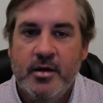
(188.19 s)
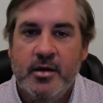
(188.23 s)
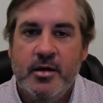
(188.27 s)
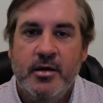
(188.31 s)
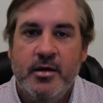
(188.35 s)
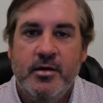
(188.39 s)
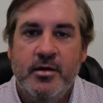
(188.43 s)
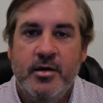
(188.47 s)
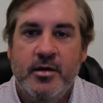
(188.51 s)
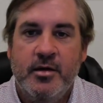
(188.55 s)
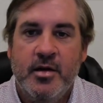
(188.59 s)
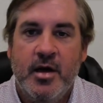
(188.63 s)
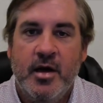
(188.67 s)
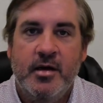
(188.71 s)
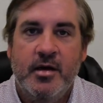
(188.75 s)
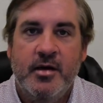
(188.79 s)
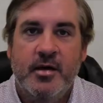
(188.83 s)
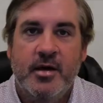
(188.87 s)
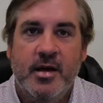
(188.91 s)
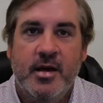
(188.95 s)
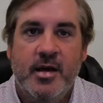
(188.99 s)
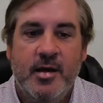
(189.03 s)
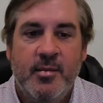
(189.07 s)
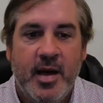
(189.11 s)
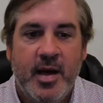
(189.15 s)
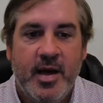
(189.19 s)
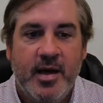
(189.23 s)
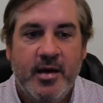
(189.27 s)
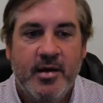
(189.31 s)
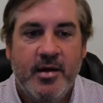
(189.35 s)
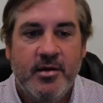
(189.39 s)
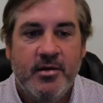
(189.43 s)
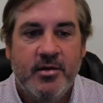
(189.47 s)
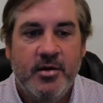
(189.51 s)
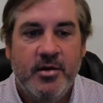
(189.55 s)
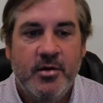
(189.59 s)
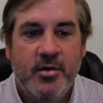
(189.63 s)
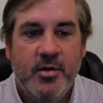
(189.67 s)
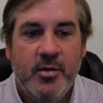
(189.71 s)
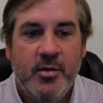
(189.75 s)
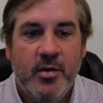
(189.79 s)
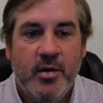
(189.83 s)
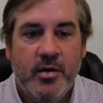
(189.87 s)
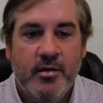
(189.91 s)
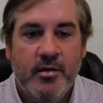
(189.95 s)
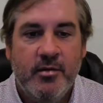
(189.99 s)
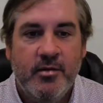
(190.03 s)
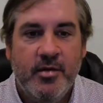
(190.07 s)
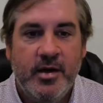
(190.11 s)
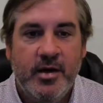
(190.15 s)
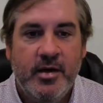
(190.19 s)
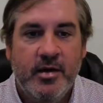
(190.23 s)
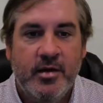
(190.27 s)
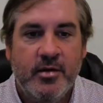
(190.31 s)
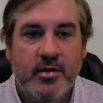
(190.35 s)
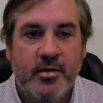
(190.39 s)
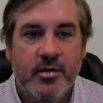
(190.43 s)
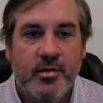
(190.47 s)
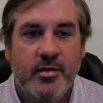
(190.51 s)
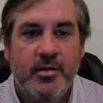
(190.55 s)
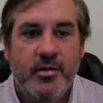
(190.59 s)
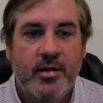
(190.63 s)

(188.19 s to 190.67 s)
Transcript: deduct any maintenance you do on your vehicle.